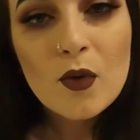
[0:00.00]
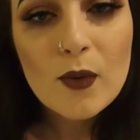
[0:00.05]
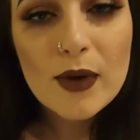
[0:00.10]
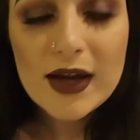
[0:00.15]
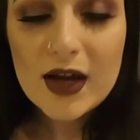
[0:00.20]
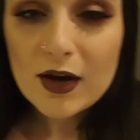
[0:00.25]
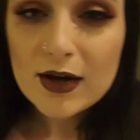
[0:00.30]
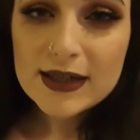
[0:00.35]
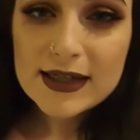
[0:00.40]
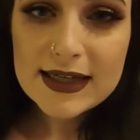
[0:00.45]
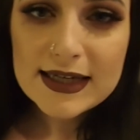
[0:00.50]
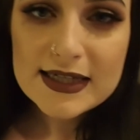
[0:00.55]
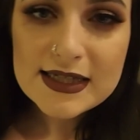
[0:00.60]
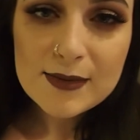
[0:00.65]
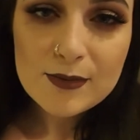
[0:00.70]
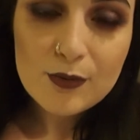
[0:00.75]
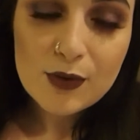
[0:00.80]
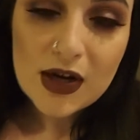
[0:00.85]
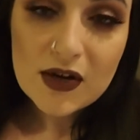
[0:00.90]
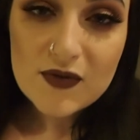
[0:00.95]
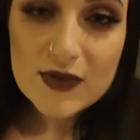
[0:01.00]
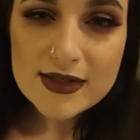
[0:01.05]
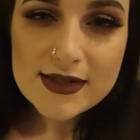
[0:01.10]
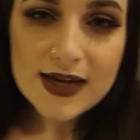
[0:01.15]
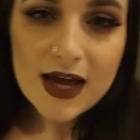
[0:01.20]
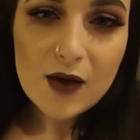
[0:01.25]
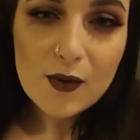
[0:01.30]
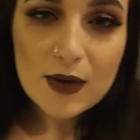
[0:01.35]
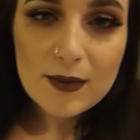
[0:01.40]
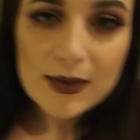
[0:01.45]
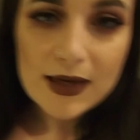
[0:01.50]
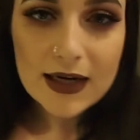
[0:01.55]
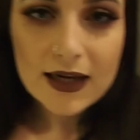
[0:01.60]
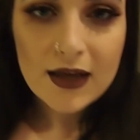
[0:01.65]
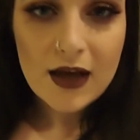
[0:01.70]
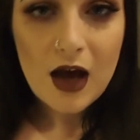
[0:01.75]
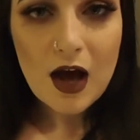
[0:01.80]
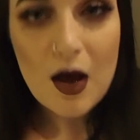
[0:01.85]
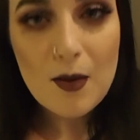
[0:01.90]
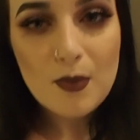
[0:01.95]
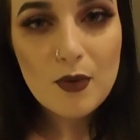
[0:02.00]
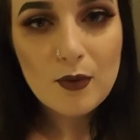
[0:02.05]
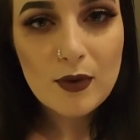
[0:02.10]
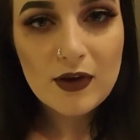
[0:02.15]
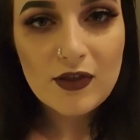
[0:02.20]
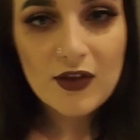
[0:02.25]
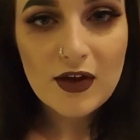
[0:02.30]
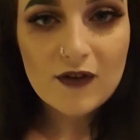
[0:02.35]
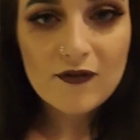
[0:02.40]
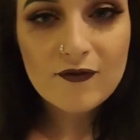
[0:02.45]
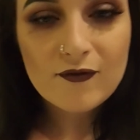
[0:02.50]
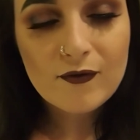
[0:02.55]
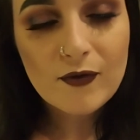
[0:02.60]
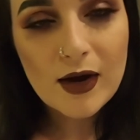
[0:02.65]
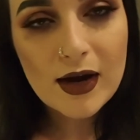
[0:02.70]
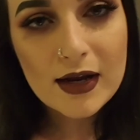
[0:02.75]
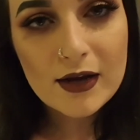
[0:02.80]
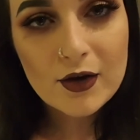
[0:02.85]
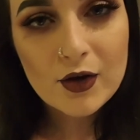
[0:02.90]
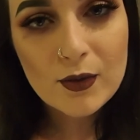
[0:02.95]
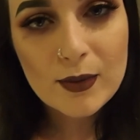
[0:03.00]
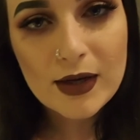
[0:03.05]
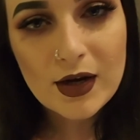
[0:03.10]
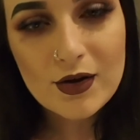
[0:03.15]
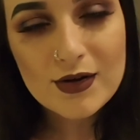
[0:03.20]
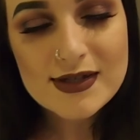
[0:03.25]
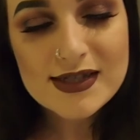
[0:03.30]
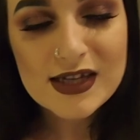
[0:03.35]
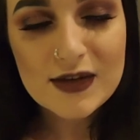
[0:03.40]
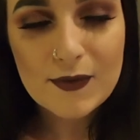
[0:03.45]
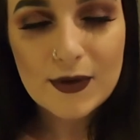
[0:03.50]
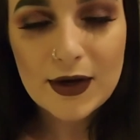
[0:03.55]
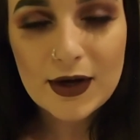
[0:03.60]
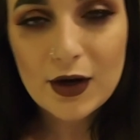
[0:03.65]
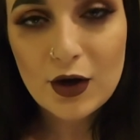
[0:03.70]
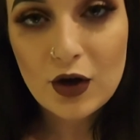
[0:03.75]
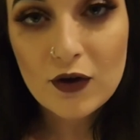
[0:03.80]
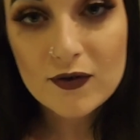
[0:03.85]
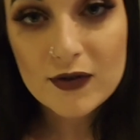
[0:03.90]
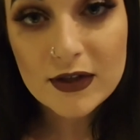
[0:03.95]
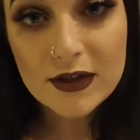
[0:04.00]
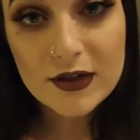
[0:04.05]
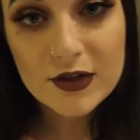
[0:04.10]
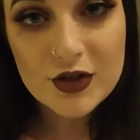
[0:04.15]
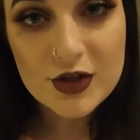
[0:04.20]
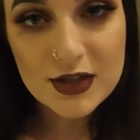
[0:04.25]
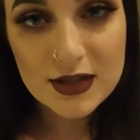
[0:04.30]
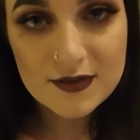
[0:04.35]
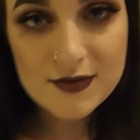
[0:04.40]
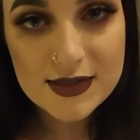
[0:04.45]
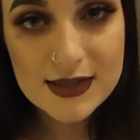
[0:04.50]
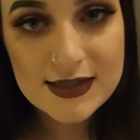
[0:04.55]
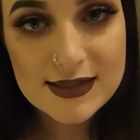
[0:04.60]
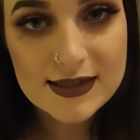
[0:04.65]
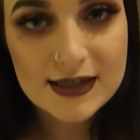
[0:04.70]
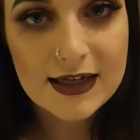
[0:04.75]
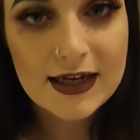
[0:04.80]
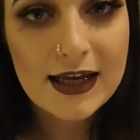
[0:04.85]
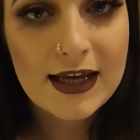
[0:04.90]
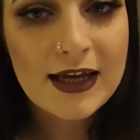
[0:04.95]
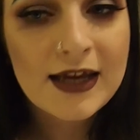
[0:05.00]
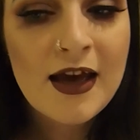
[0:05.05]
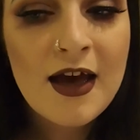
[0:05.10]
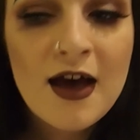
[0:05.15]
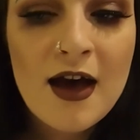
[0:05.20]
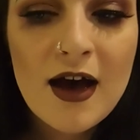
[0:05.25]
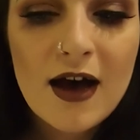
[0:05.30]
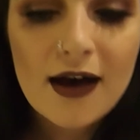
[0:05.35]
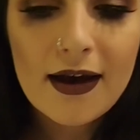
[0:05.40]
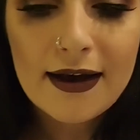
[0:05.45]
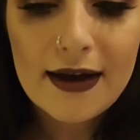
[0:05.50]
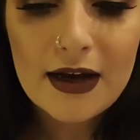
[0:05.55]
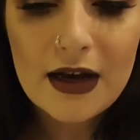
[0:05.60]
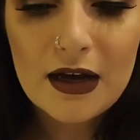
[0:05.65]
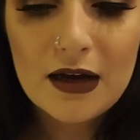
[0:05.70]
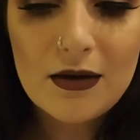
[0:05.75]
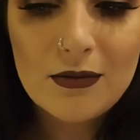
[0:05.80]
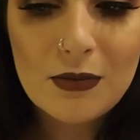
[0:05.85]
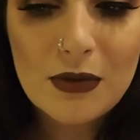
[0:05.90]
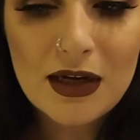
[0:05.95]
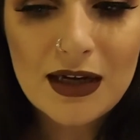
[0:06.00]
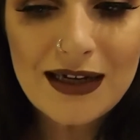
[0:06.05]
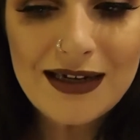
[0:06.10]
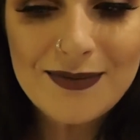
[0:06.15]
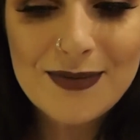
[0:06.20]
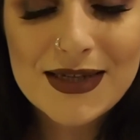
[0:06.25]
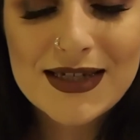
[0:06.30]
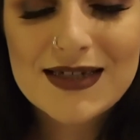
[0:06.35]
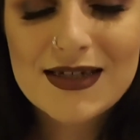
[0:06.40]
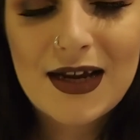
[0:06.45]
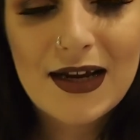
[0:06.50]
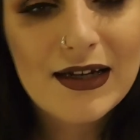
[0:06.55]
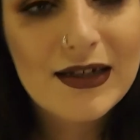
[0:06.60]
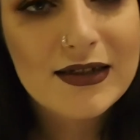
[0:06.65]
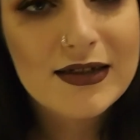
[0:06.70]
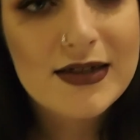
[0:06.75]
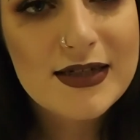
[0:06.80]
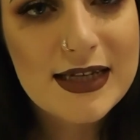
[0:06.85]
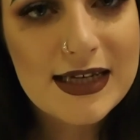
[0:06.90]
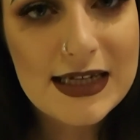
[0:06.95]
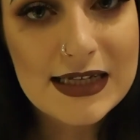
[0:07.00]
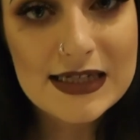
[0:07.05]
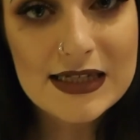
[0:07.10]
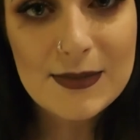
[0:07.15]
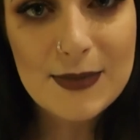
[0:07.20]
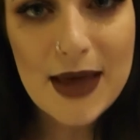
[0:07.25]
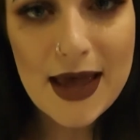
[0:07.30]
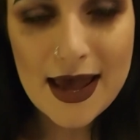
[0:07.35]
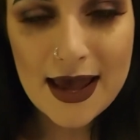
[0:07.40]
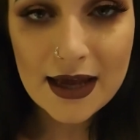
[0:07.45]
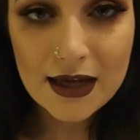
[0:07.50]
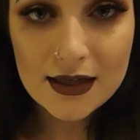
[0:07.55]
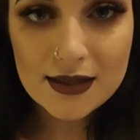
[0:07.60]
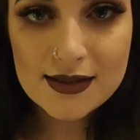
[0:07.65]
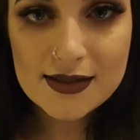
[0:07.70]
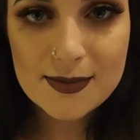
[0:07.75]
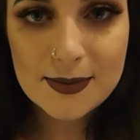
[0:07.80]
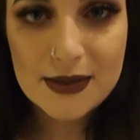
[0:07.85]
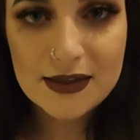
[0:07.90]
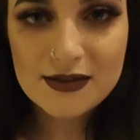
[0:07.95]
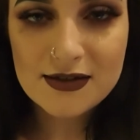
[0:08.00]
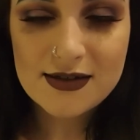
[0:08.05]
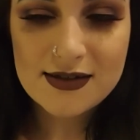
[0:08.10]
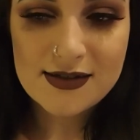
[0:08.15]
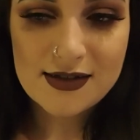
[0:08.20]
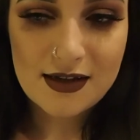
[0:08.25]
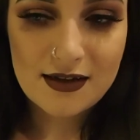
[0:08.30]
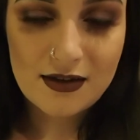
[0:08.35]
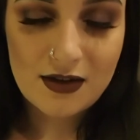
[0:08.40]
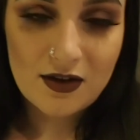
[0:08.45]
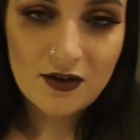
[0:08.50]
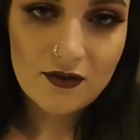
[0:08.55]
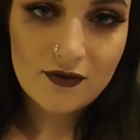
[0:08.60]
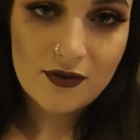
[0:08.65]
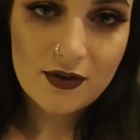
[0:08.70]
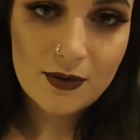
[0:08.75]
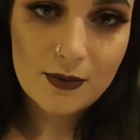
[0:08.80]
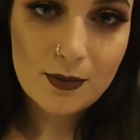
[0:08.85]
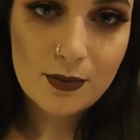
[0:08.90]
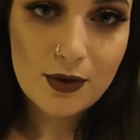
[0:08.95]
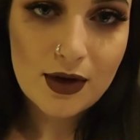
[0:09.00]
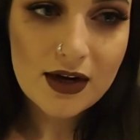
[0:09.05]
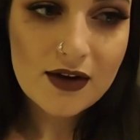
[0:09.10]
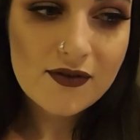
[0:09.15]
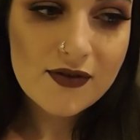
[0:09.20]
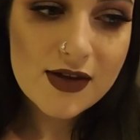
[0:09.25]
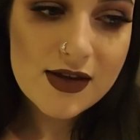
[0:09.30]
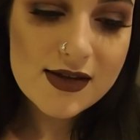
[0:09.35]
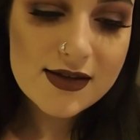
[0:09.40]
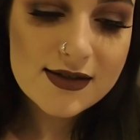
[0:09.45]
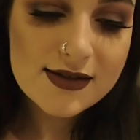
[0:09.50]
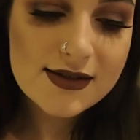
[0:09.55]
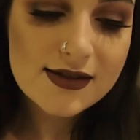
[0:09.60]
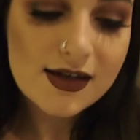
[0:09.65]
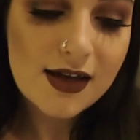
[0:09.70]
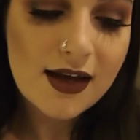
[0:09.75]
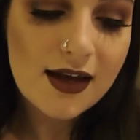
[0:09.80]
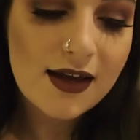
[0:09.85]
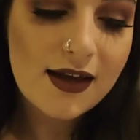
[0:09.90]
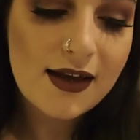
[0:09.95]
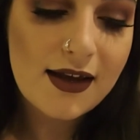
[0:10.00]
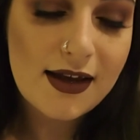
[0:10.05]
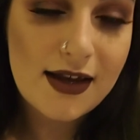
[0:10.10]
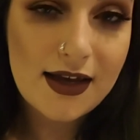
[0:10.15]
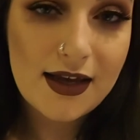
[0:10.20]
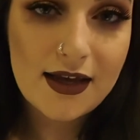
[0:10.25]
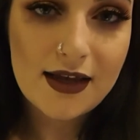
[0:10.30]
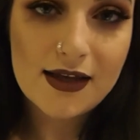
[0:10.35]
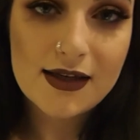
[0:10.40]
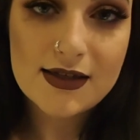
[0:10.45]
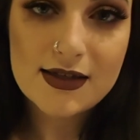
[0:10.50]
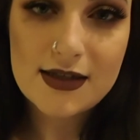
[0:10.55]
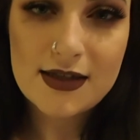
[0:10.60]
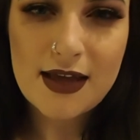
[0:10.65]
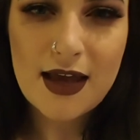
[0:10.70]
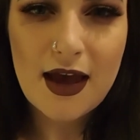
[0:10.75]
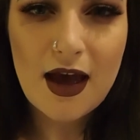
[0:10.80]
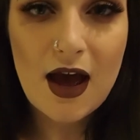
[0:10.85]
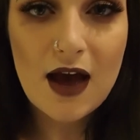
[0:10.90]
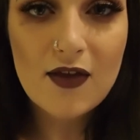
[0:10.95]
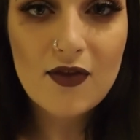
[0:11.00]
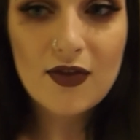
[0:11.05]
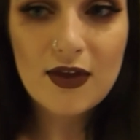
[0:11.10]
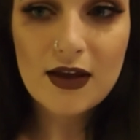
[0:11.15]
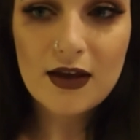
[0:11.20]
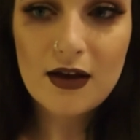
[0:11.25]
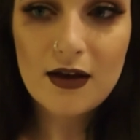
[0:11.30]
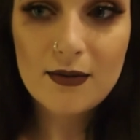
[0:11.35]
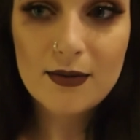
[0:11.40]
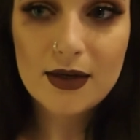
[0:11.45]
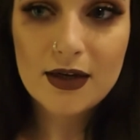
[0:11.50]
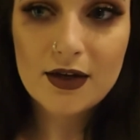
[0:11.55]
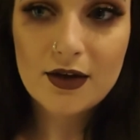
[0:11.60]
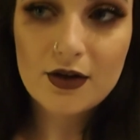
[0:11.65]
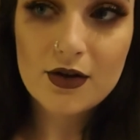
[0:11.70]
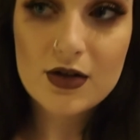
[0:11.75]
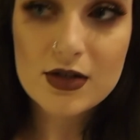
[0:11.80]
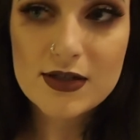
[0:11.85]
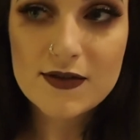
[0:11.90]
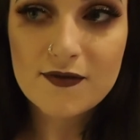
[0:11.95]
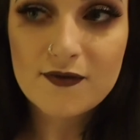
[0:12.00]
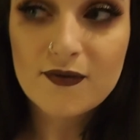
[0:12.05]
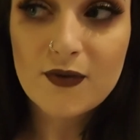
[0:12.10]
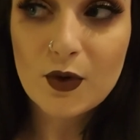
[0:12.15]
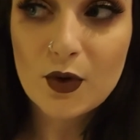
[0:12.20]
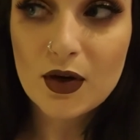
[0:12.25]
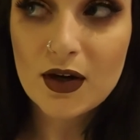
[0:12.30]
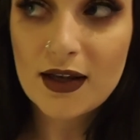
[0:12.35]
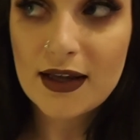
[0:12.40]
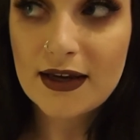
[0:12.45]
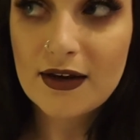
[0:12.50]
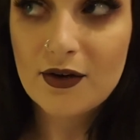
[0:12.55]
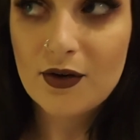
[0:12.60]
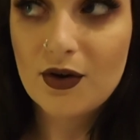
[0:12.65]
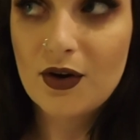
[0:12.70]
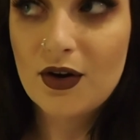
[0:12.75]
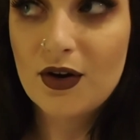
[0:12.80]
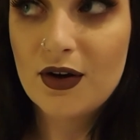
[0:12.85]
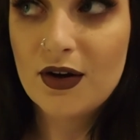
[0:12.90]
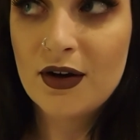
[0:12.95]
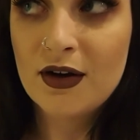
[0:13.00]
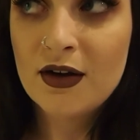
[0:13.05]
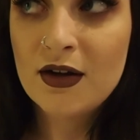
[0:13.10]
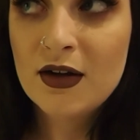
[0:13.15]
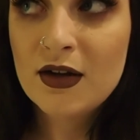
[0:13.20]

We're going to get some breakfast now. We're meeting up with a friend who we don't see very often because she lives in Sydney. I'm excited to eat some eggs because I love breakfast. And yeah, I think I'm gonna go to Sephora later on